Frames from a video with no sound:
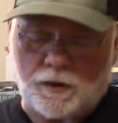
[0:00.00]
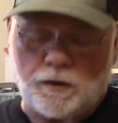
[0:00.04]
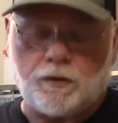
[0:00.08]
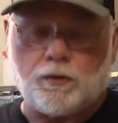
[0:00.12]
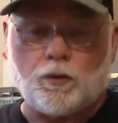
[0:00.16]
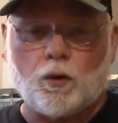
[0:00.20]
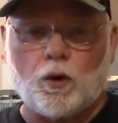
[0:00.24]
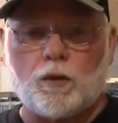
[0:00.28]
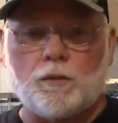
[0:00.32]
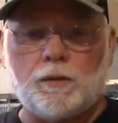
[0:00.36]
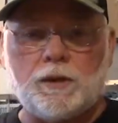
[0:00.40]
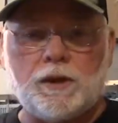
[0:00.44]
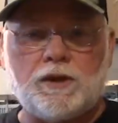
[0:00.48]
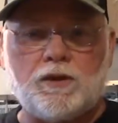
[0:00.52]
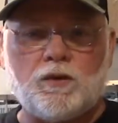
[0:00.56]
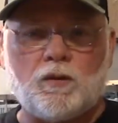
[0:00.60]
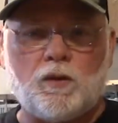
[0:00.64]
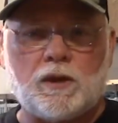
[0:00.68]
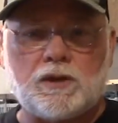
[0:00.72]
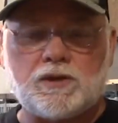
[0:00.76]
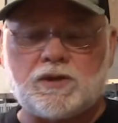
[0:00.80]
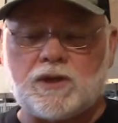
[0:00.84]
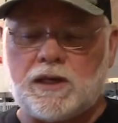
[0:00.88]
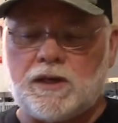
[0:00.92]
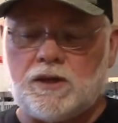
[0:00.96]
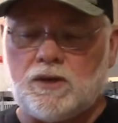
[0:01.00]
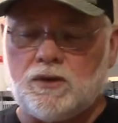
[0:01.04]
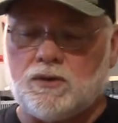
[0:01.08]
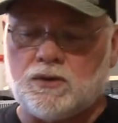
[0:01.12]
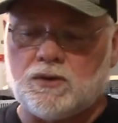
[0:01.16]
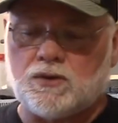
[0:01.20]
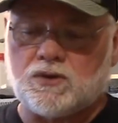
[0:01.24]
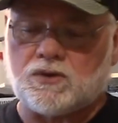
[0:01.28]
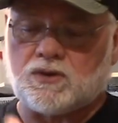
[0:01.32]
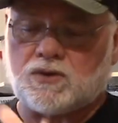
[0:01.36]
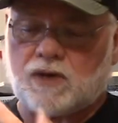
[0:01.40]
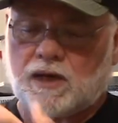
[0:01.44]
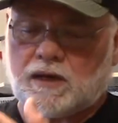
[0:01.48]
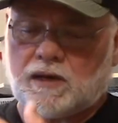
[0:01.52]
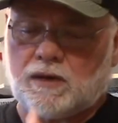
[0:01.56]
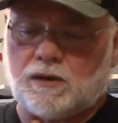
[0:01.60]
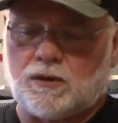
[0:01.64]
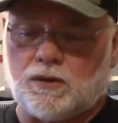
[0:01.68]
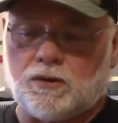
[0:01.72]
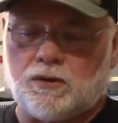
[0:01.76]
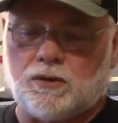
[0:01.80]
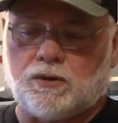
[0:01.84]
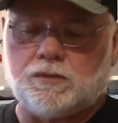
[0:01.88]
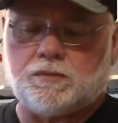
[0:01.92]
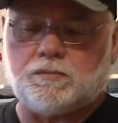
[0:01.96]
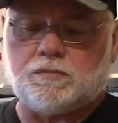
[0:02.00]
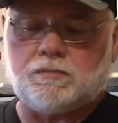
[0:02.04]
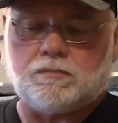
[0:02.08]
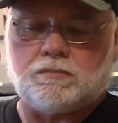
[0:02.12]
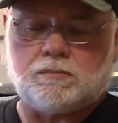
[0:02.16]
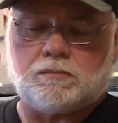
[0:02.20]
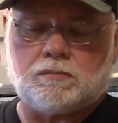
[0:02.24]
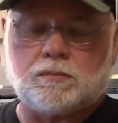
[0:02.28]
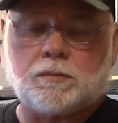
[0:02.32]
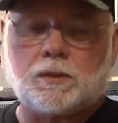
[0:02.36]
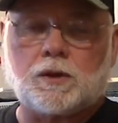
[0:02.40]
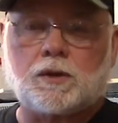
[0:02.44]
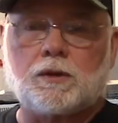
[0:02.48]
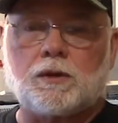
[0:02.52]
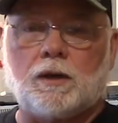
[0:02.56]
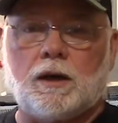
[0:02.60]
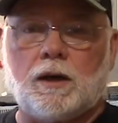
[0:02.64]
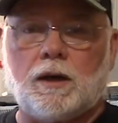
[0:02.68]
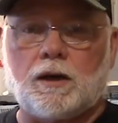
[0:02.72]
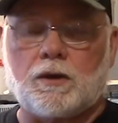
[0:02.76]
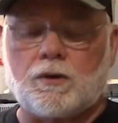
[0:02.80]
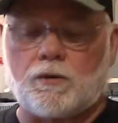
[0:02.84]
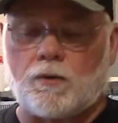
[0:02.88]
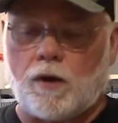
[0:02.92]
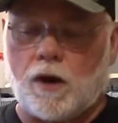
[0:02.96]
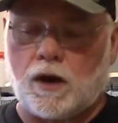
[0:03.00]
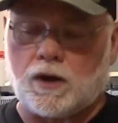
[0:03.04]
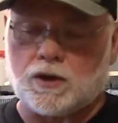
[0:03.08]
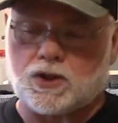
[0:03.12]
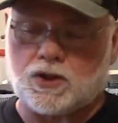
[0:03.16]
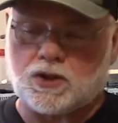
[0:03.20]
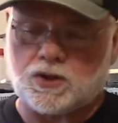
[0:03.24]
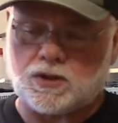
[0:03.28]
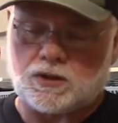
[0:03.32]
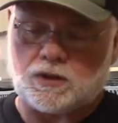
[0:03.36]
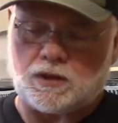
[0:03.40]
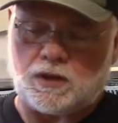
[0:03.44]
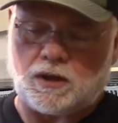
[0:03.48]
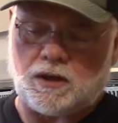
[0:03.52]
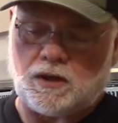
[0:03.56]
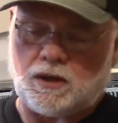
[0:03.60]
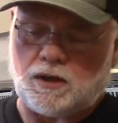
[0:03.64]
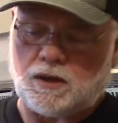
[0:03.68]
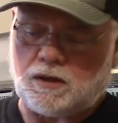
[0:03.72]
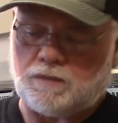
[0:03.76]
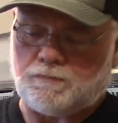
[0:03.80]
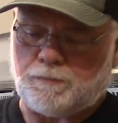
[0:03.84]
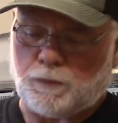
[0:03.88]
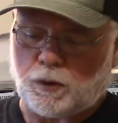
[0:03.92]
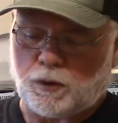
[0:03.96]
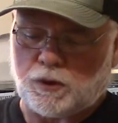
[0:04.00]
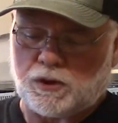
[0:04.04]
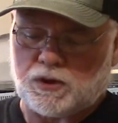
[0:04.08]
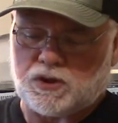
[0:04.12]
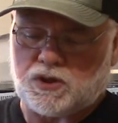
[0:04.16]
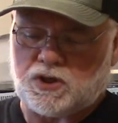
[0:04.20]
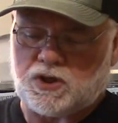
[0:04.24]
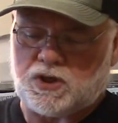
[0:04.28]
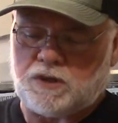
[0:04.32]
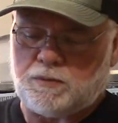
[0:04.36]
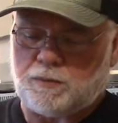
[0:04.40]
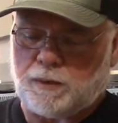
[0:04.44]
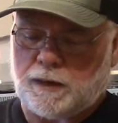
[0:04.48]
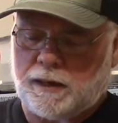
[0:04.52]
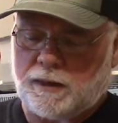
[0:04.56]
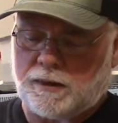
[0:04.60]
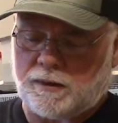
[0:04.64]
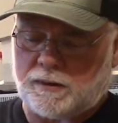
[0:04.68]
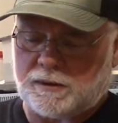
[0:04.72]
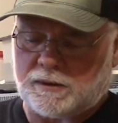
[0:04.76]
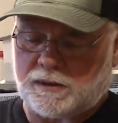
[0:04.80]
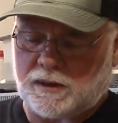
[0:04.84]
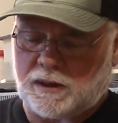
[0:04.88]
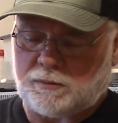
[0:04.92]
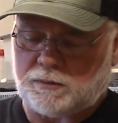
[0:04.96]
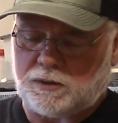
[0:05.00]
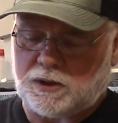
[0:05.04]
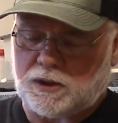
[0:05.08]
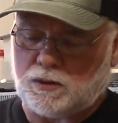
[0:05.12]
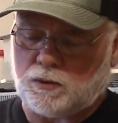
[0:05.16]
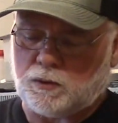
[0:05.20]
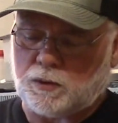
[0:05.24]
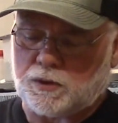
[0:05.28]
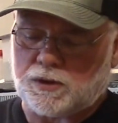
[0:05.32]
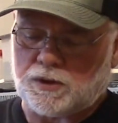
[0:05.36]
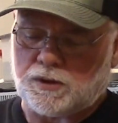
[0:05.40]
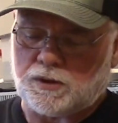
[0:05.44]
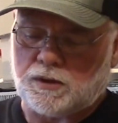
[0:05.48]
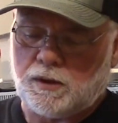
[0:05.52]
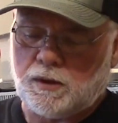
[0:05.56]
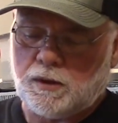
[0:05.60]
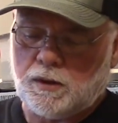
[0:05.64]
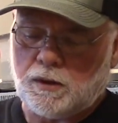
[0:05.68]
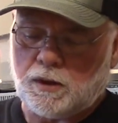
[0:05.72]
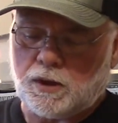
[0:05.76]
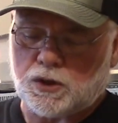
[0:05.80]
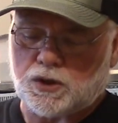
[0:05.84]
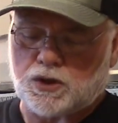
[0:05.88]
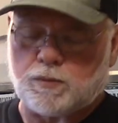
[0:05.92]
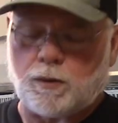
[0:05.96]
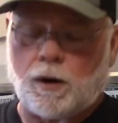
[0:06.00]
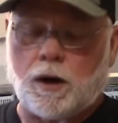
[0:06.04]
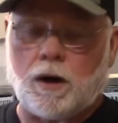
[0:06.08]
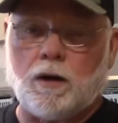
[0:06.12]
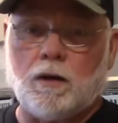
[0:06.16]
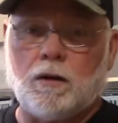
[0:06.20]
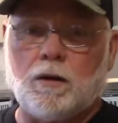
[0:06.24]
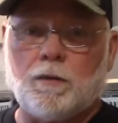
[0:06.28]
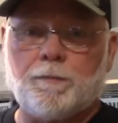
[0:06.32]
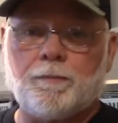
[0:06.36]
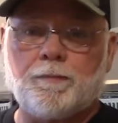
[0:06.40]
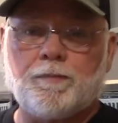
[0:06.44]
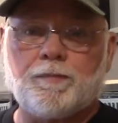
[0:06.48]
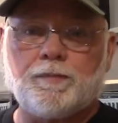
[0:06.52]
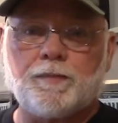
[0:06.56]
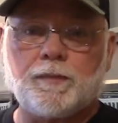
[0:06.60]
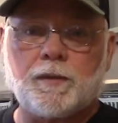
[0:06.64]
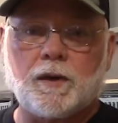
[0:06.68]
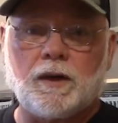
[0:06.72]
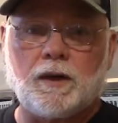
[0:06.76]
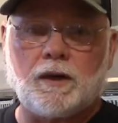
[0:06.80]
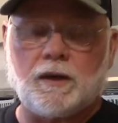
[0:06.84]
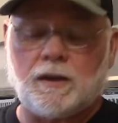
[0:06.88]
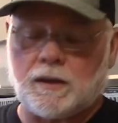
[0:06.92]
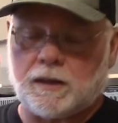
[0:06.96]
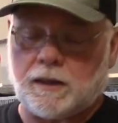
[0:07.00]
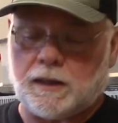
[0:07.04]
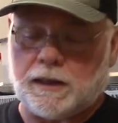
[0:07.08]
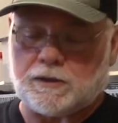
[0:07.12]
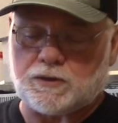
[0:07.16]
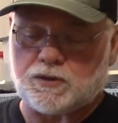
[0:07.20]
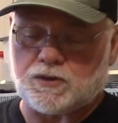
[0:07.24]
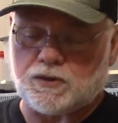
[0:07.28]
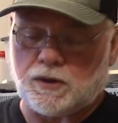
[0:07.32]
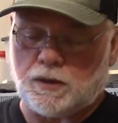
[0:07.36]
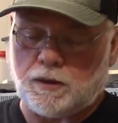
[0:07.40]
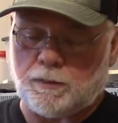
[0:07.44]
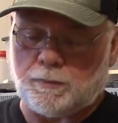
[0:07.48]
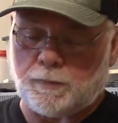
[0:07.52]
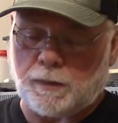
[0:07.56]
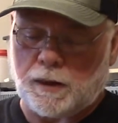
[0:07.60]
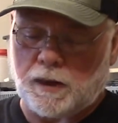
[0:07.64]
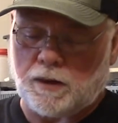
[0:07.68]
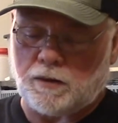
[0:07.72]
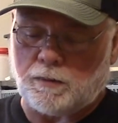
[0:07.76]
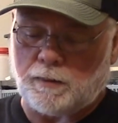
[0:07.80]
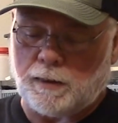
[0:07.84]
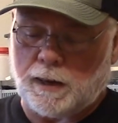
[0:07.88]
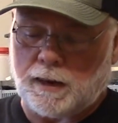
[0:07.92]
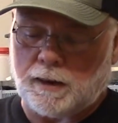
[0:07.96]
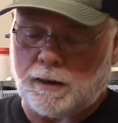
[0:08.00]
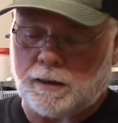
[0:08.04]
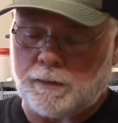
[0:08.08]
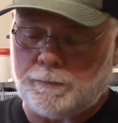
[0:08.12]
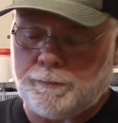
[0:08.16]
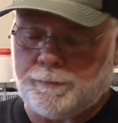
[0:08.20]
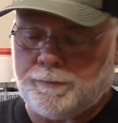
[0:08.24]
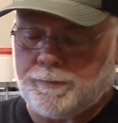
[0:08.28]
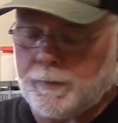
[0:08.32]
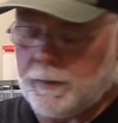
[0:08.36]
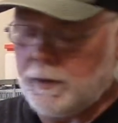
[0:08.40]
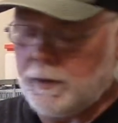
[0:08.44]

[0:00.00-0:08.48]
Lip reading: Normally the ones I use, it's like a little cross or a T pattern type deal with a small catch lip on the bottom.